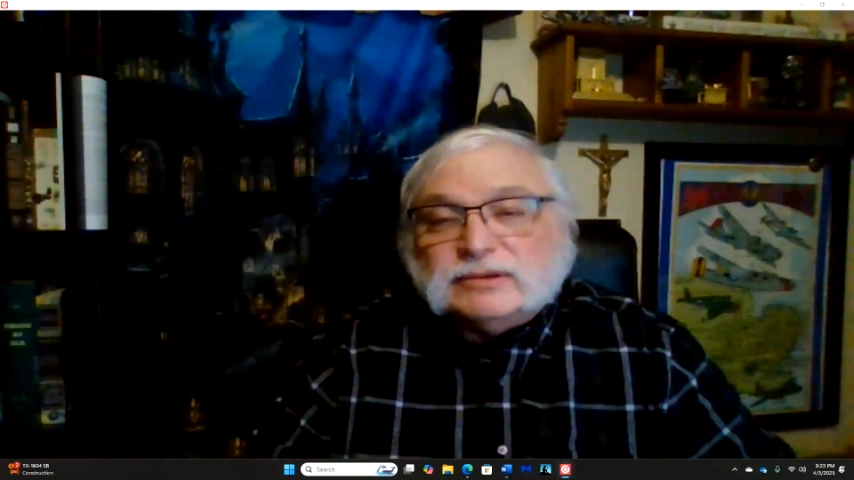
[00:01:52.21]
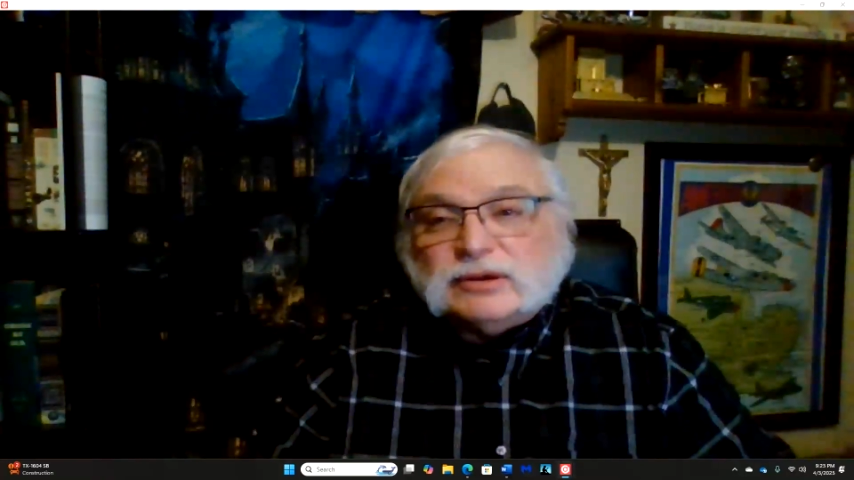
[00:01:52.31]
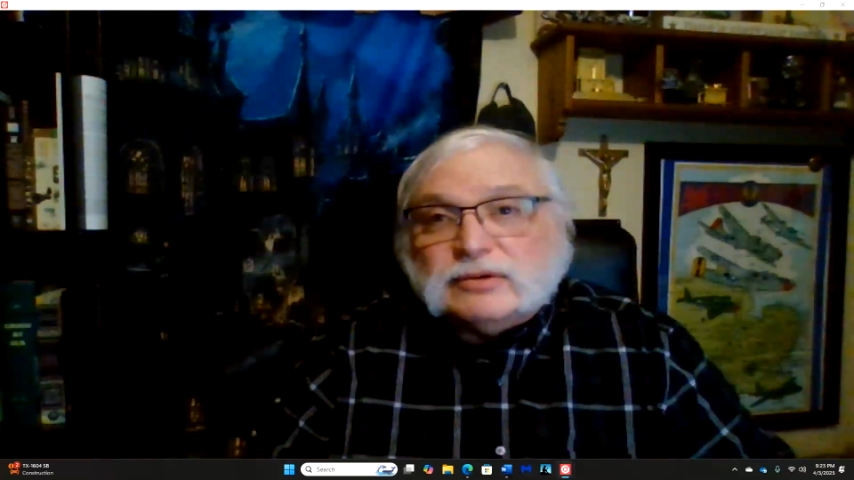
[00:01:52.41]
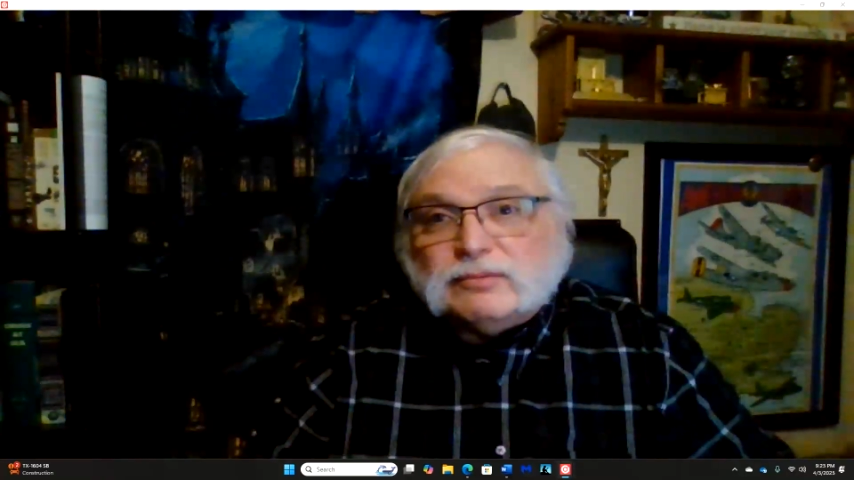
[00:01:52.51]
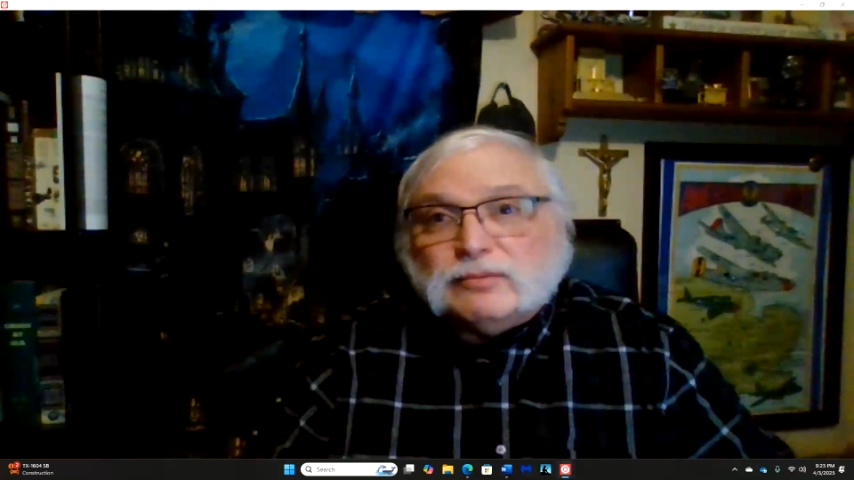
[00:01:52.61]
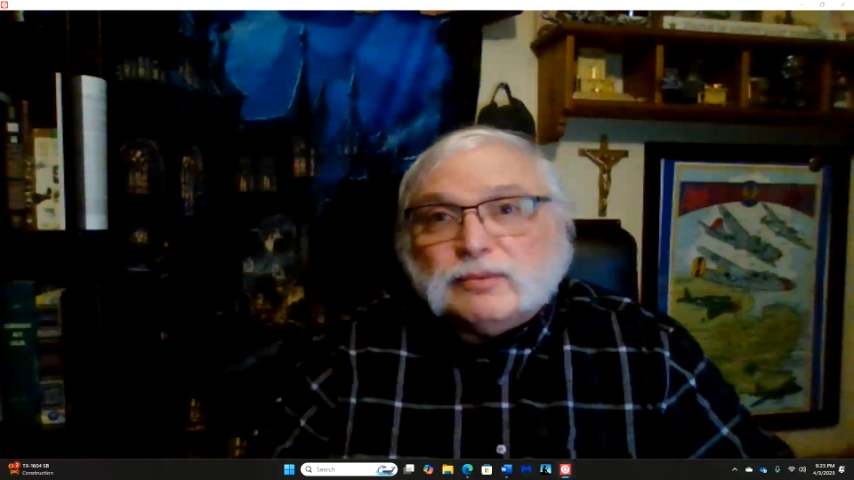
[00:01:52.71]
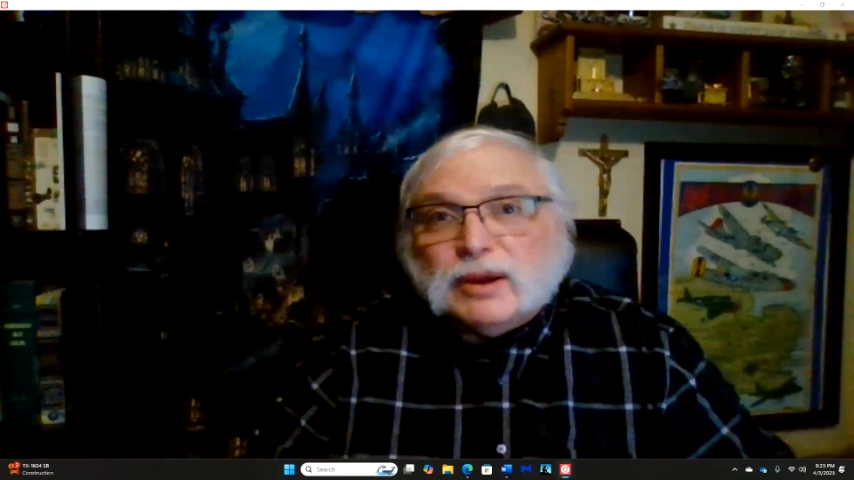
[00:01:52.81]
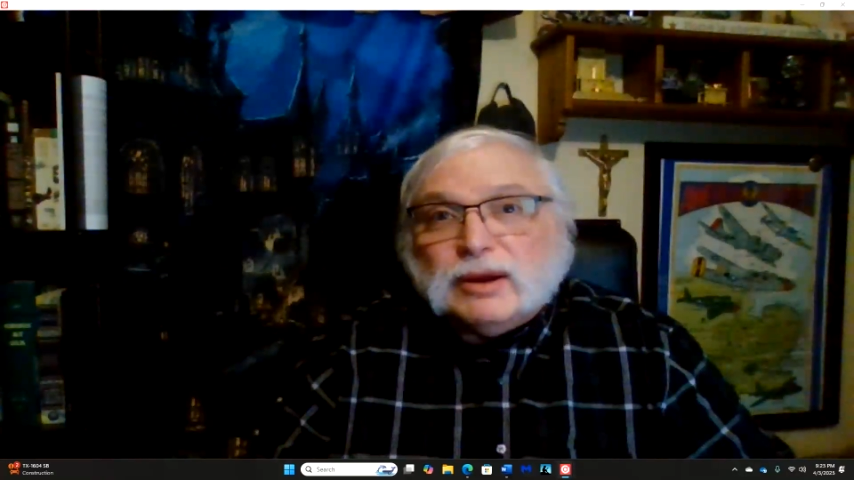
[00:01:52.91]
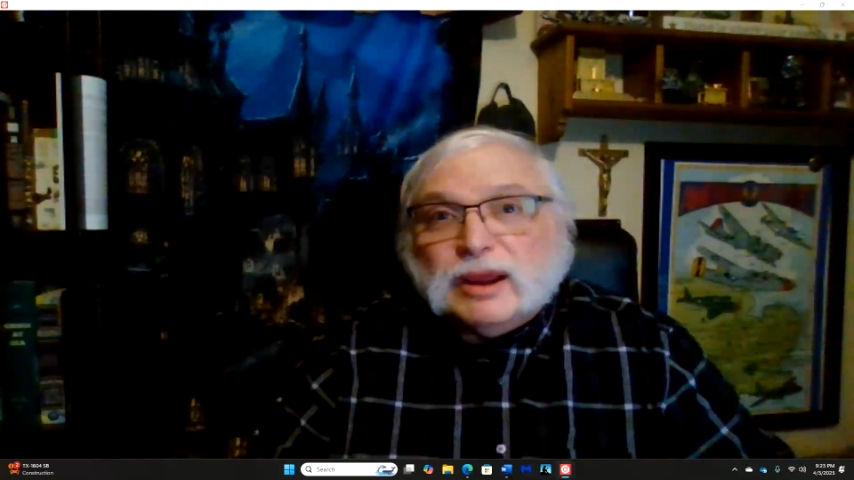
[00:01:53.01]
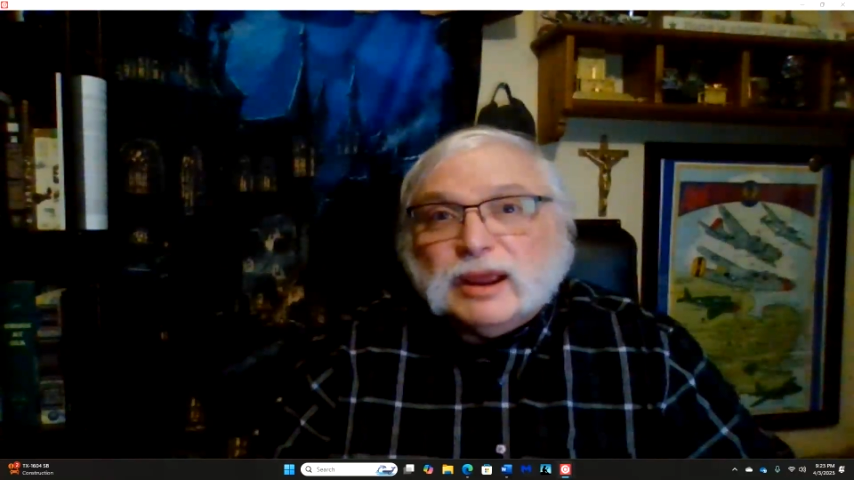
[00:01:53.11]
are
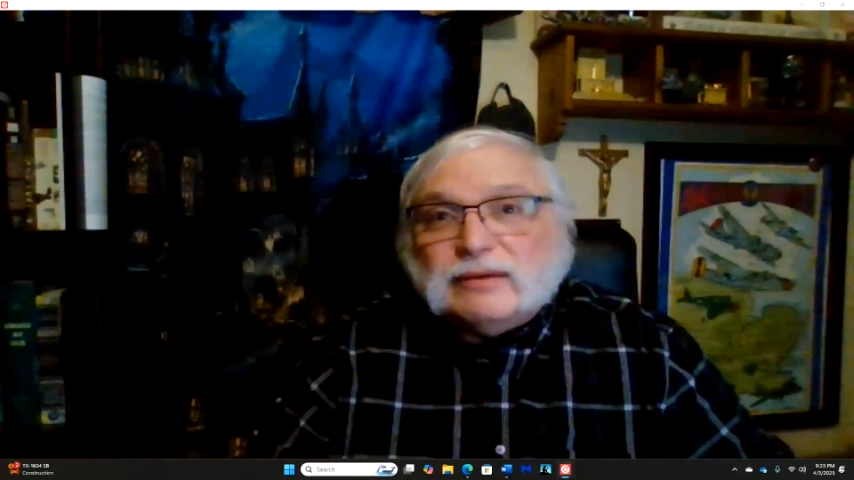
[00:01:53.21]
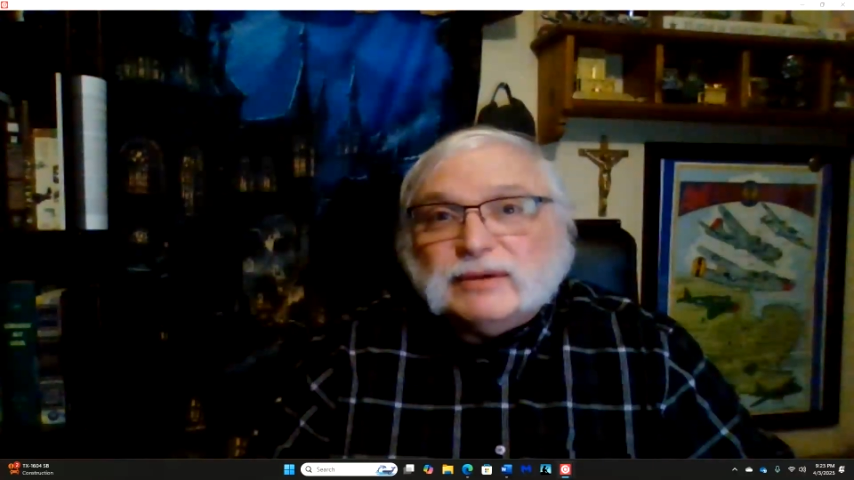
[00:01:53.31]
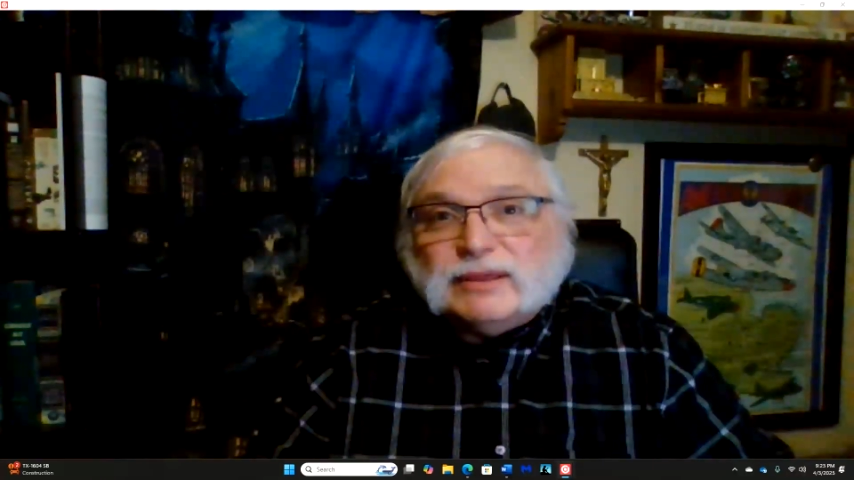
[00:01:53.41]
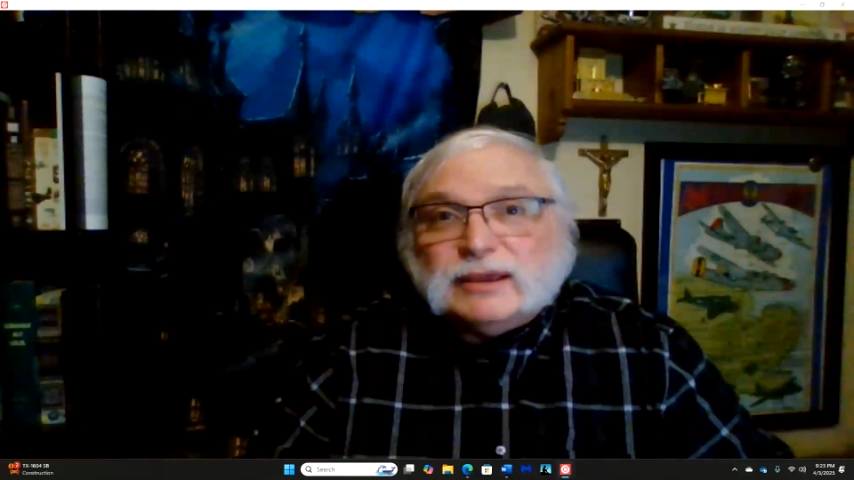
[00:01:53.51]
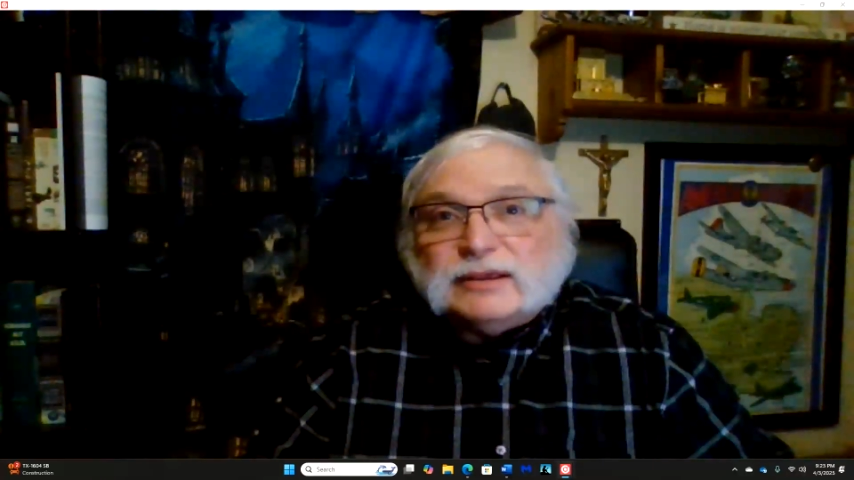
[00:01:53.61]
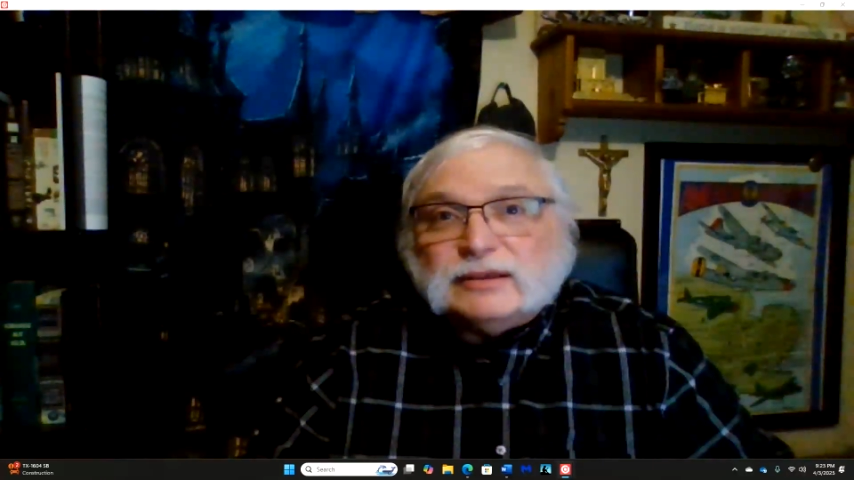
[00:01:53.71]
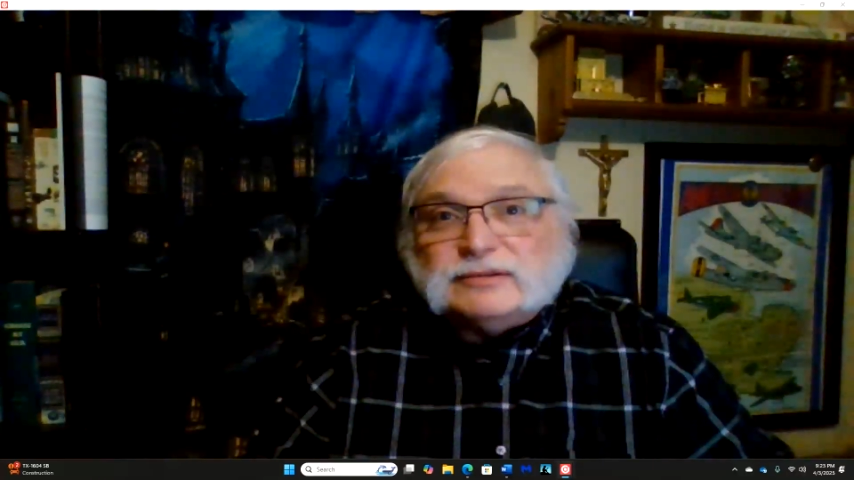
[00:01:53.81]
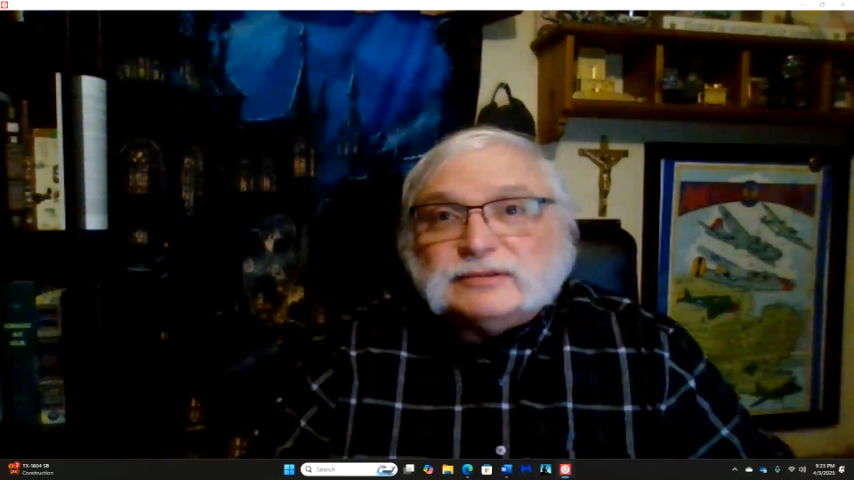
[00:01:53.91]
where everything